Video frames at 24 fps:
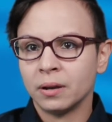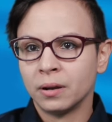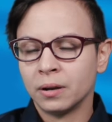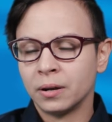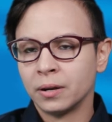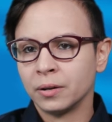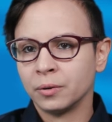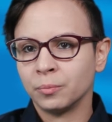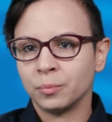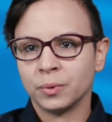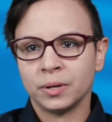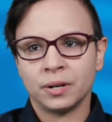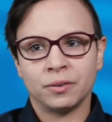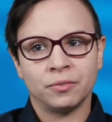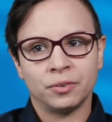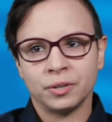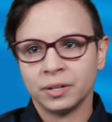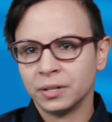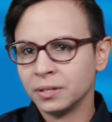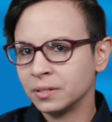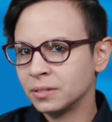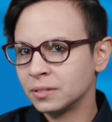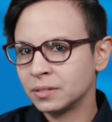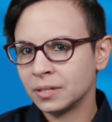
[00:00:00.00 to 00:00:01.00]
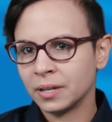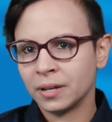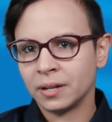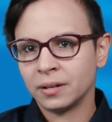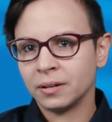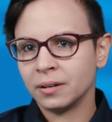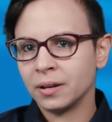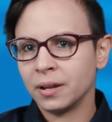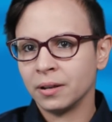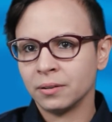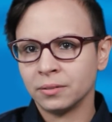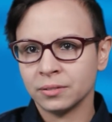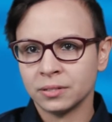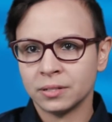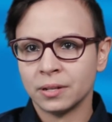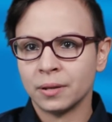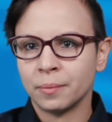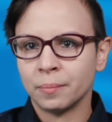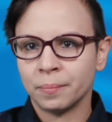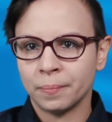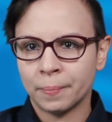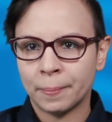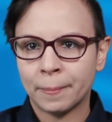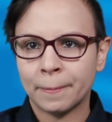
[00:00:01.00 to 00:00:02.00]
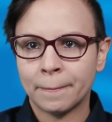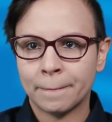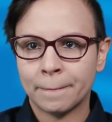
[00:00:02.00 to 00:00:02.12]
on whatever it is that ails them.